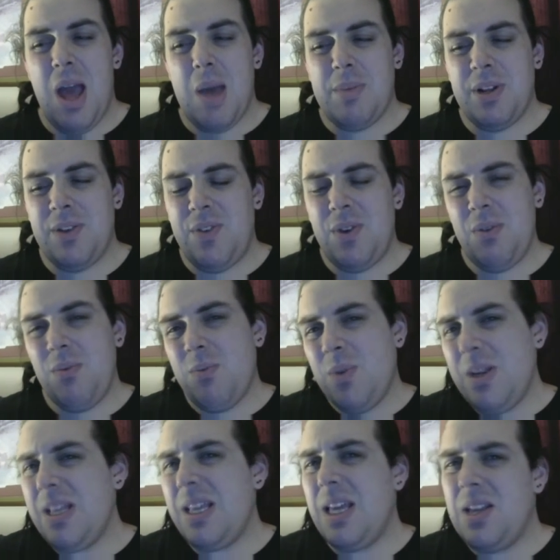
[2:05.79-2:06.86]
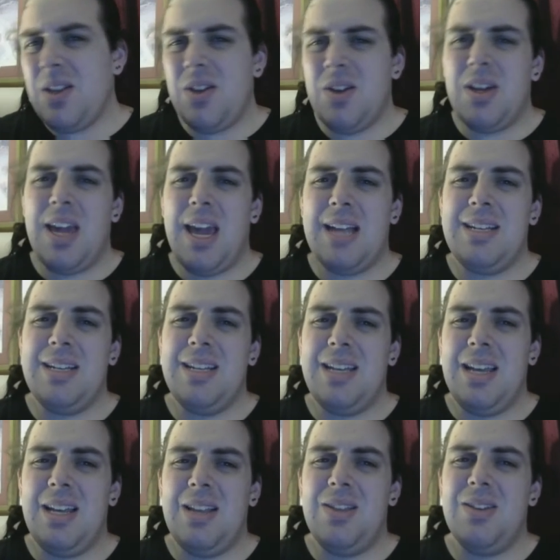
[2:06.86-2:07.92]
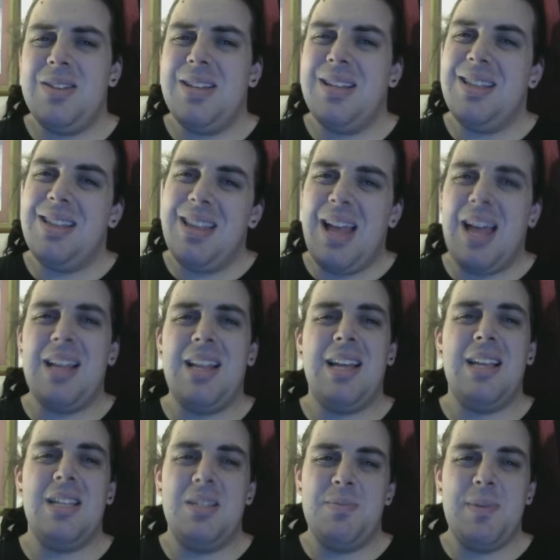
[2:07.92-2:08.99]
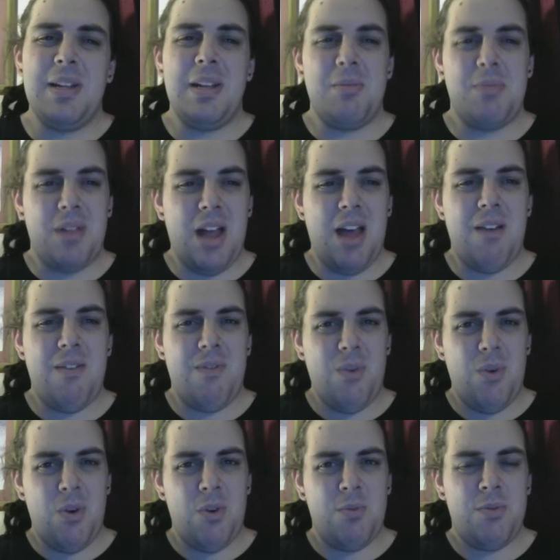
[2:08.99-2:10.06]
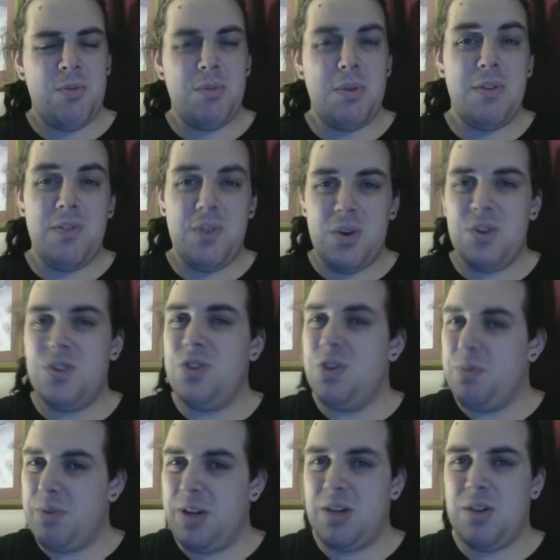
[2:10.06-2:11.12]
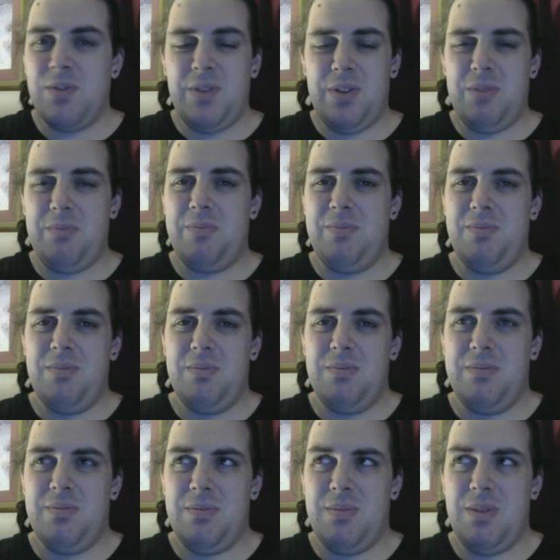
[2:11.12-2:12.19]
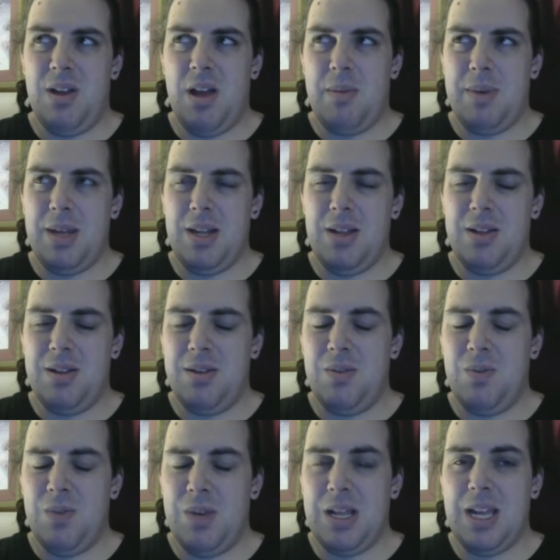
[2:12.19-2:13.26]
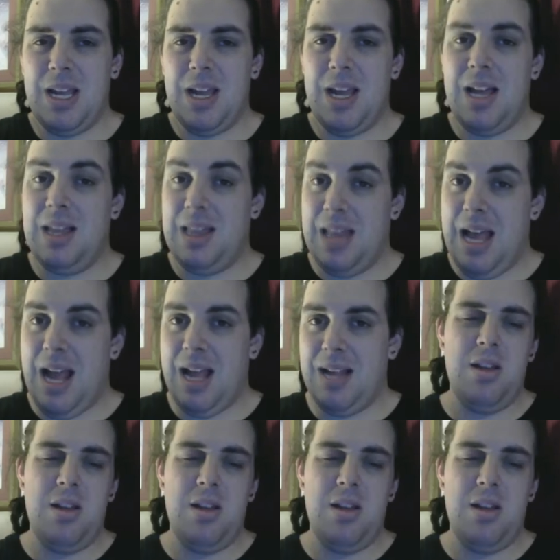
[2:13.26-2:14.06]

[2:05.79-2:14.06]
But if you really look at it, it looks a lot like the spinning platform from the first Tomb Raider film. I mean, really, a lot.